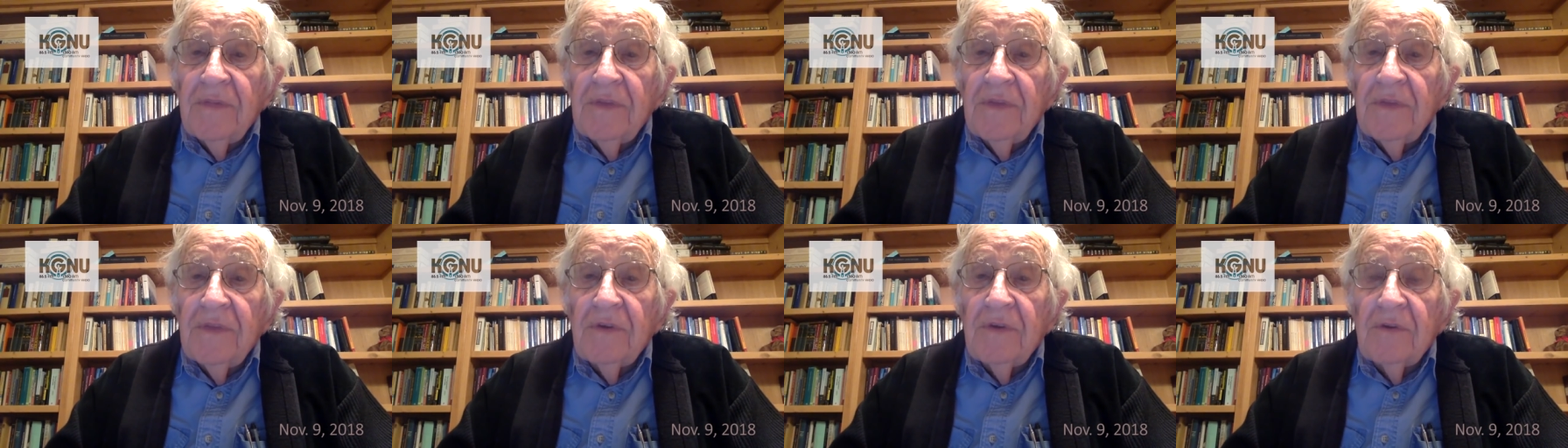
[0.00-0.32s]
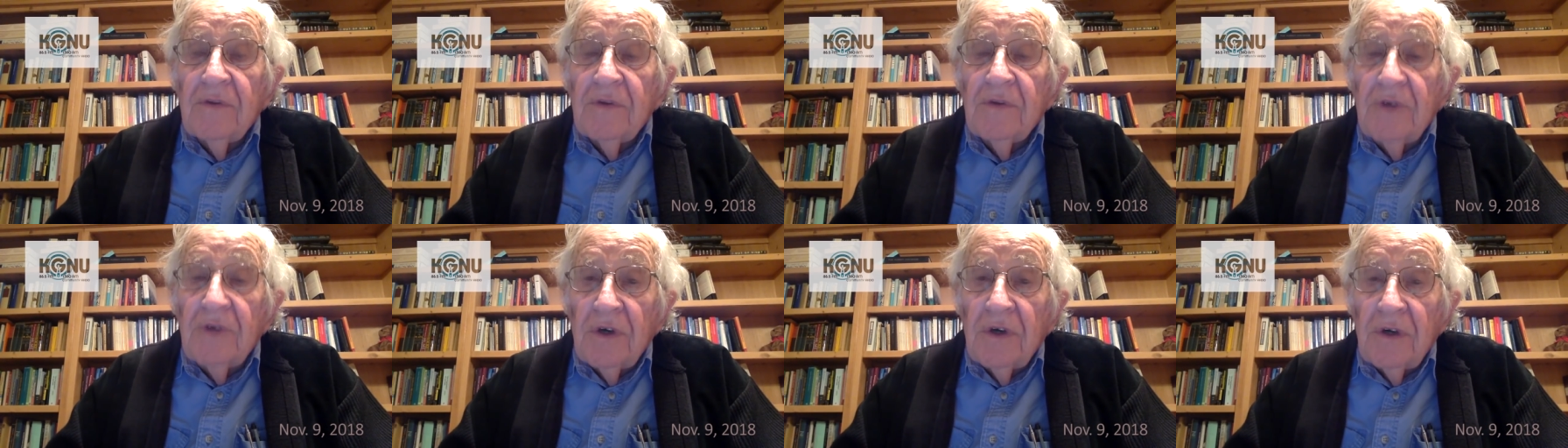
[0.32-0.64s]

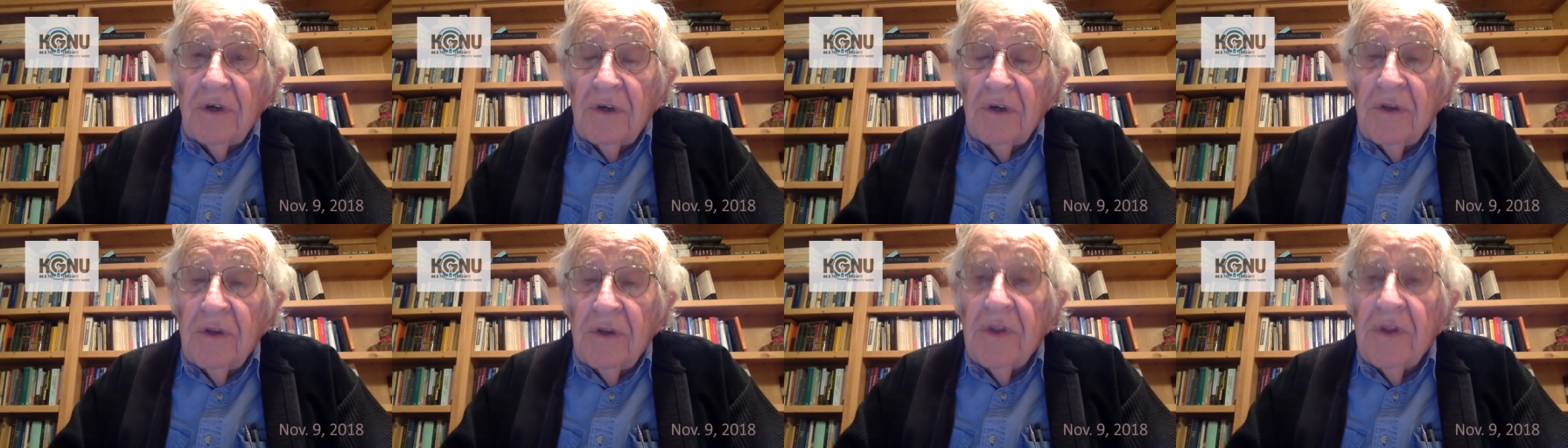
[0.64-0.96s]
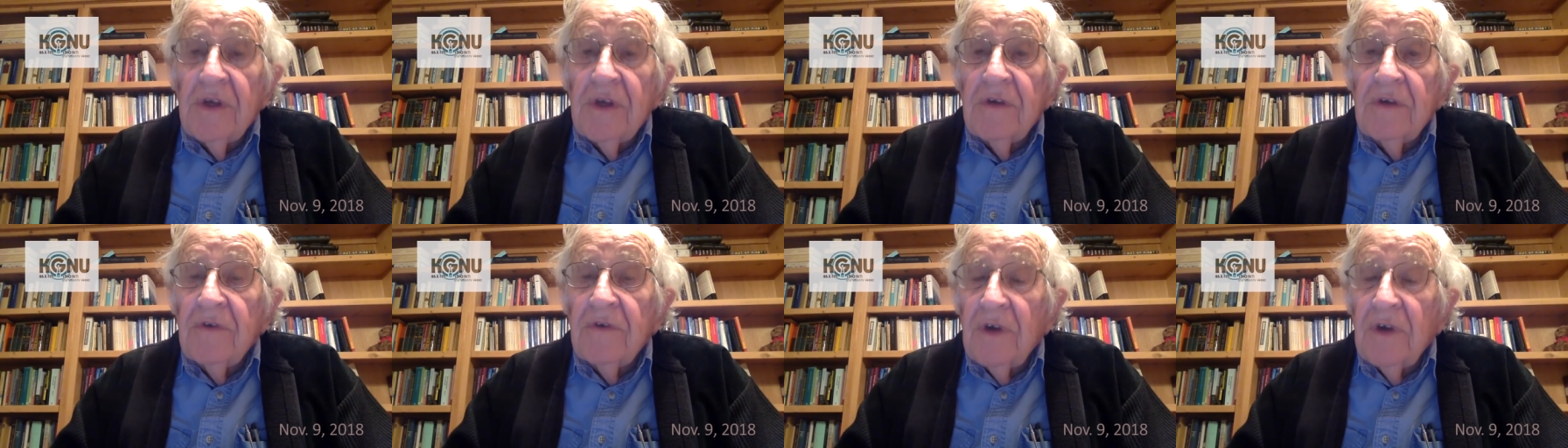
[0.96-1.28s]
turn the
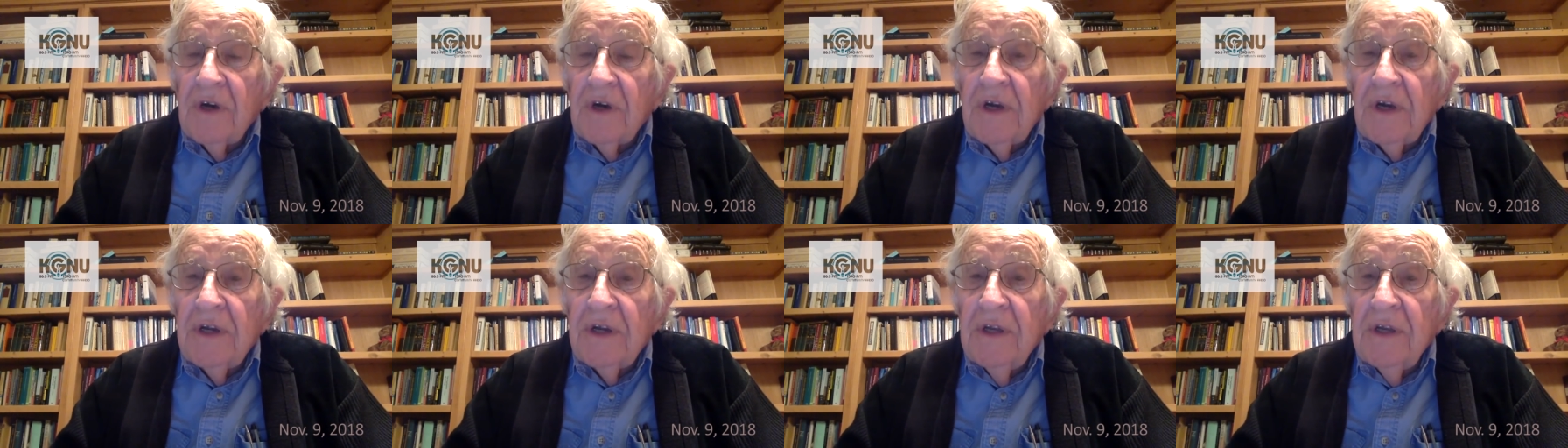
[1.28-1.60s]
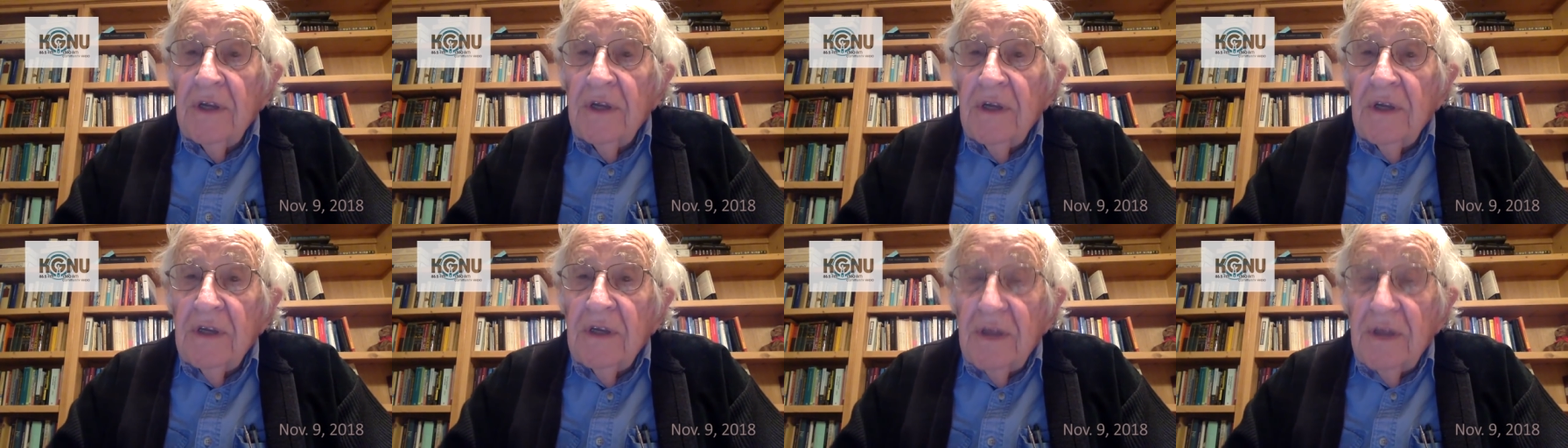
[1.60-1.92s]
very
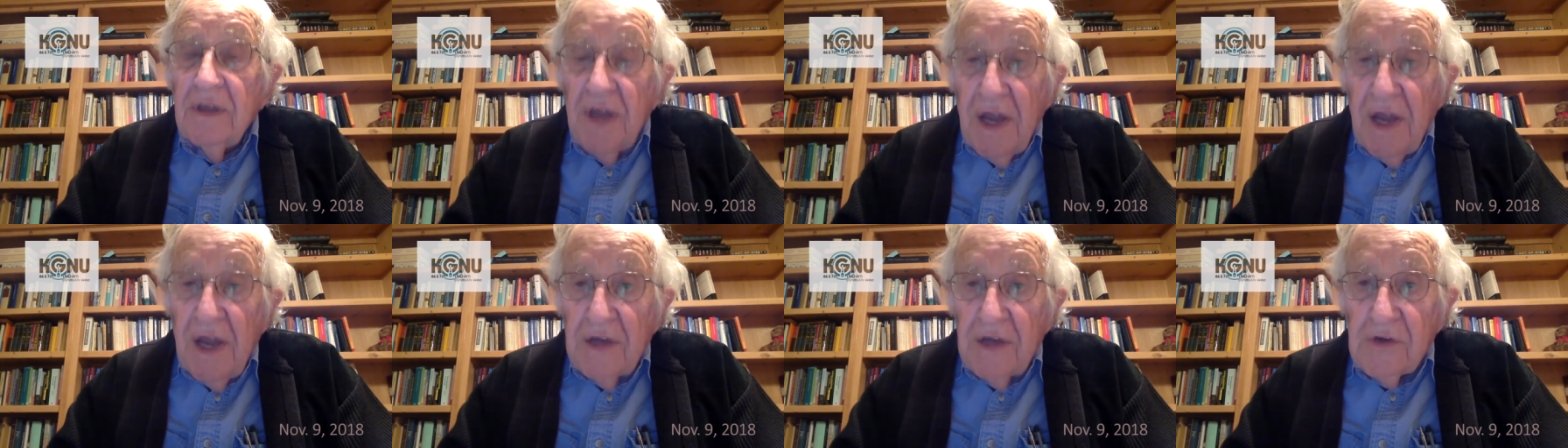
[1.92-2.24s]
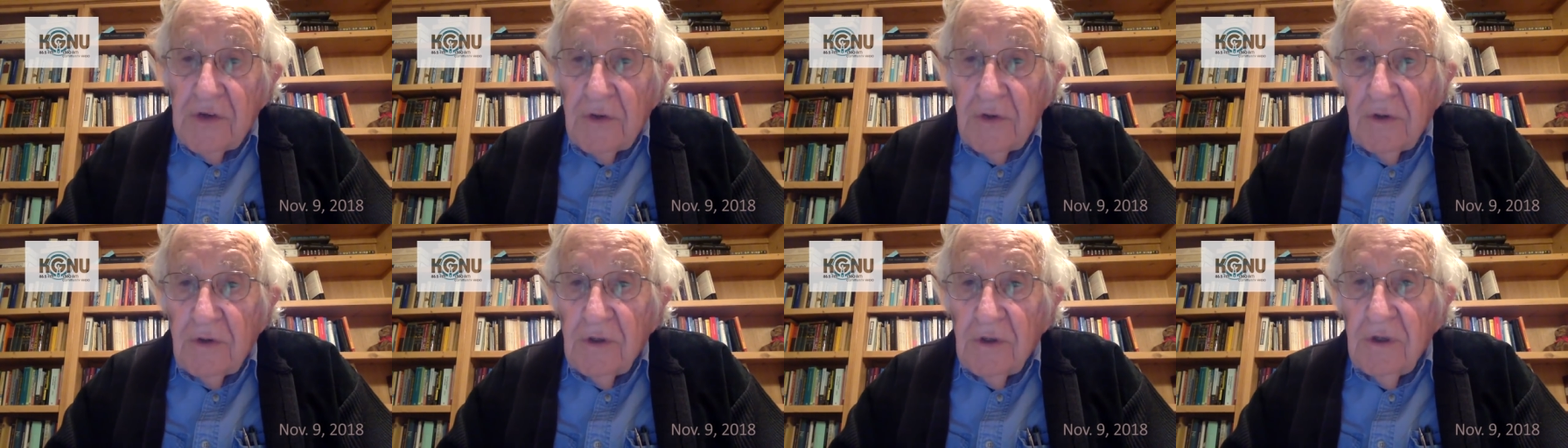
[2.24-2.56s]

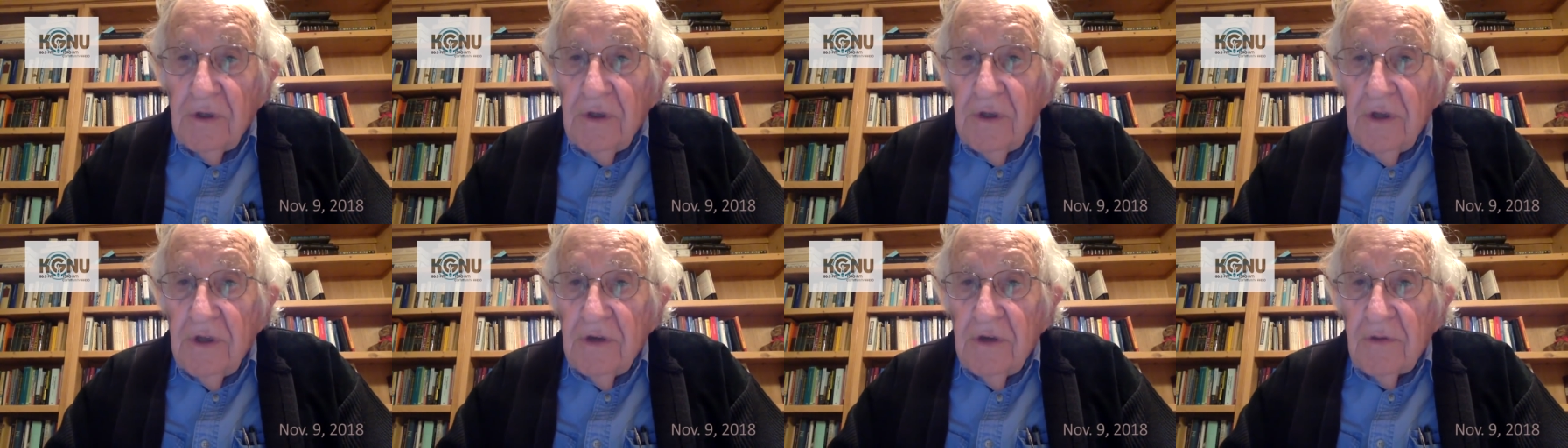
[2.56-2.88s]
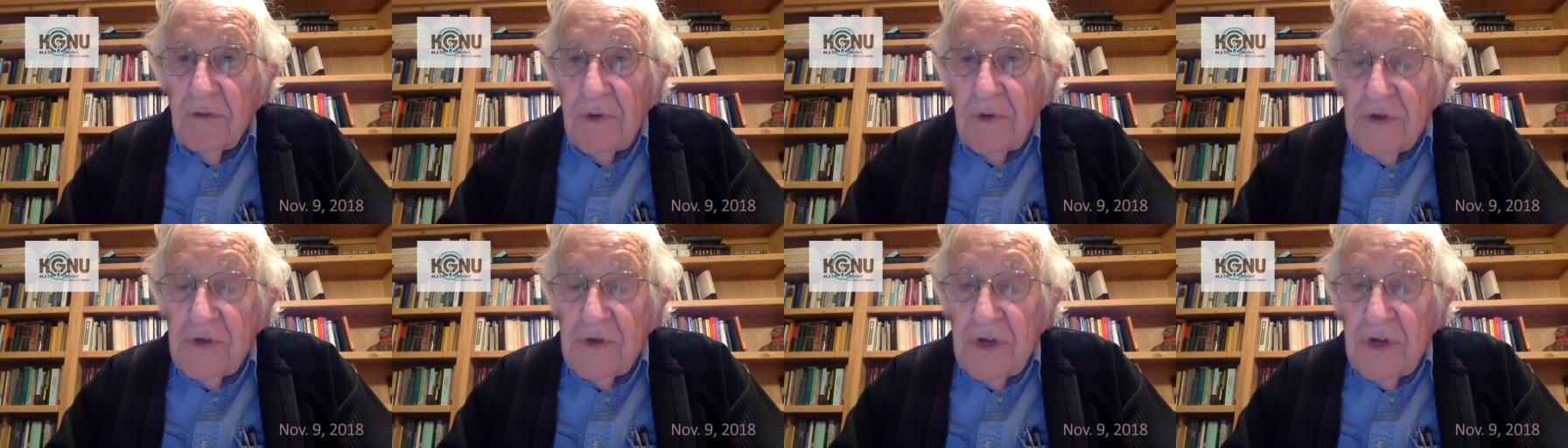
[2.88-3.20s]
natural
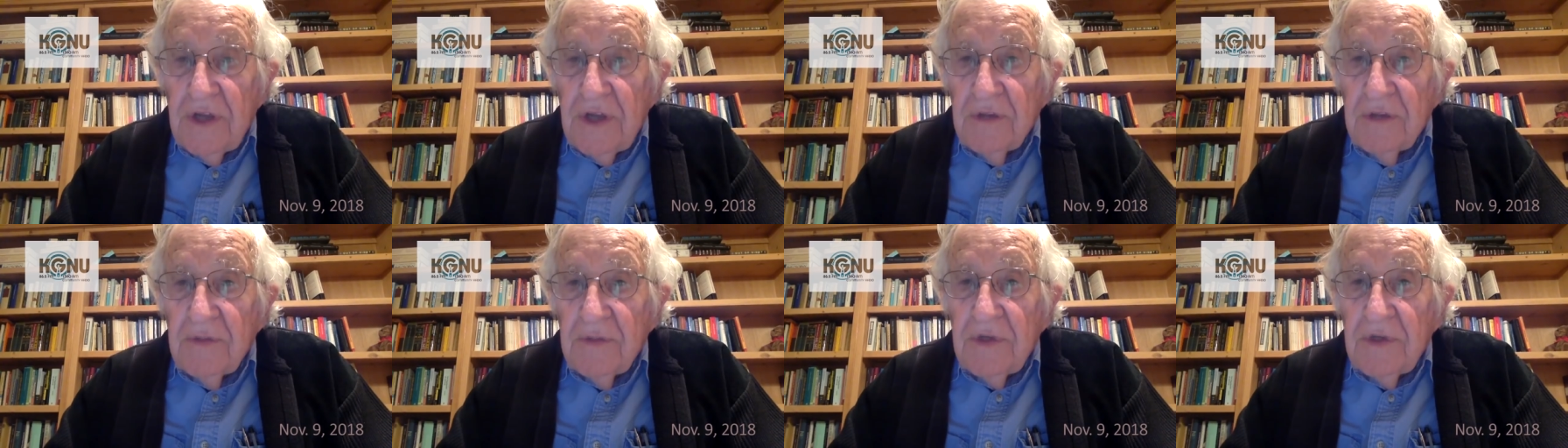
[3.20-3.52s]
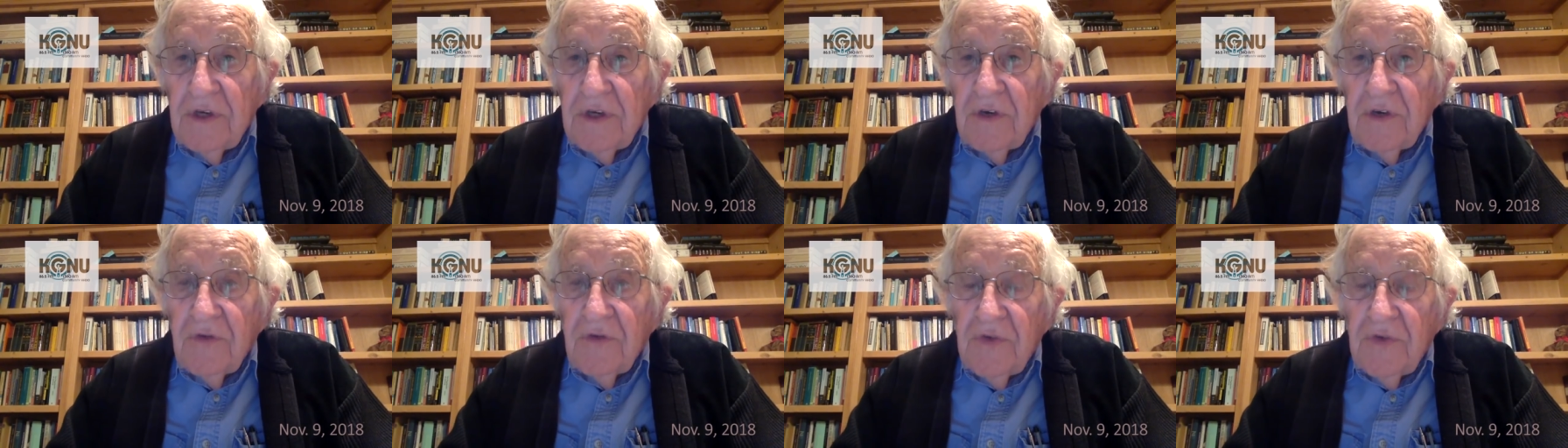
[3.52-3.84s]
resentment
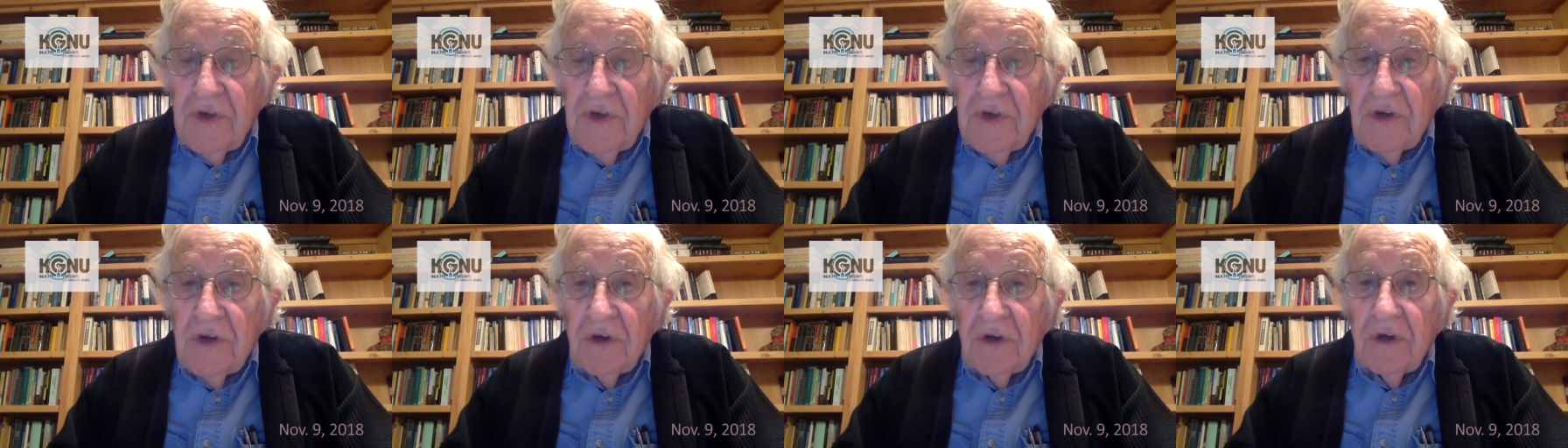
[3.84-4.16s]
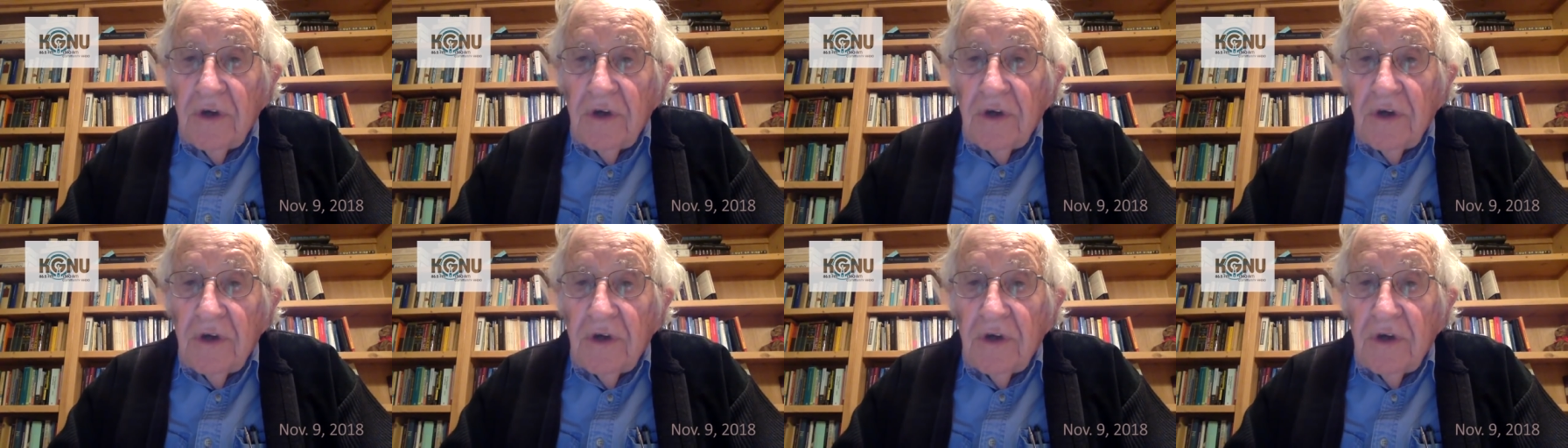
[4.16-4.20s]
and fear